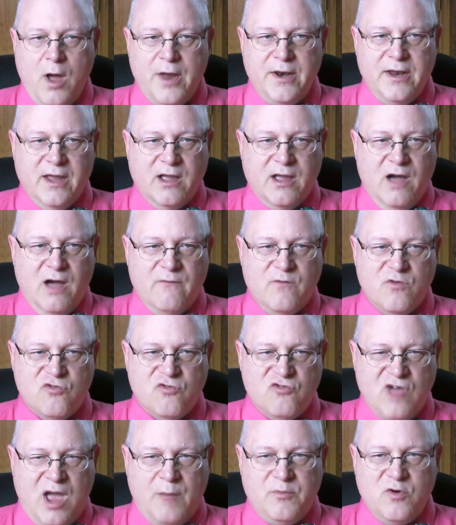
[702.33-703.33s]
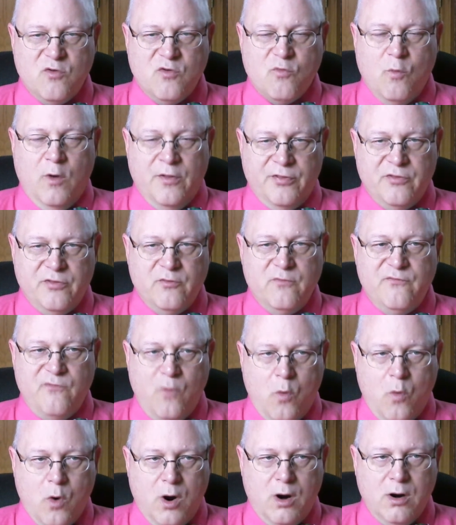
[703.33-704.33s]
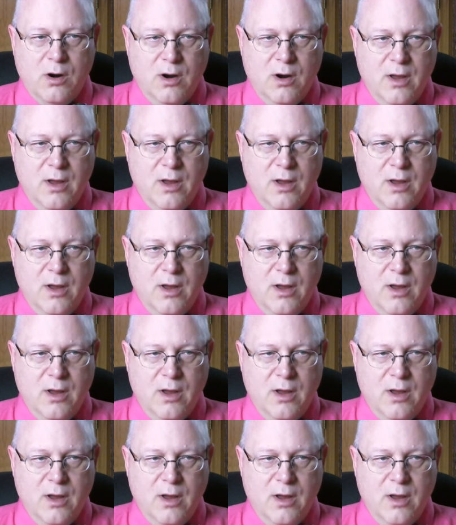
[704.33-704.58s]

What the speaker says: It covers chapters 1 through 4.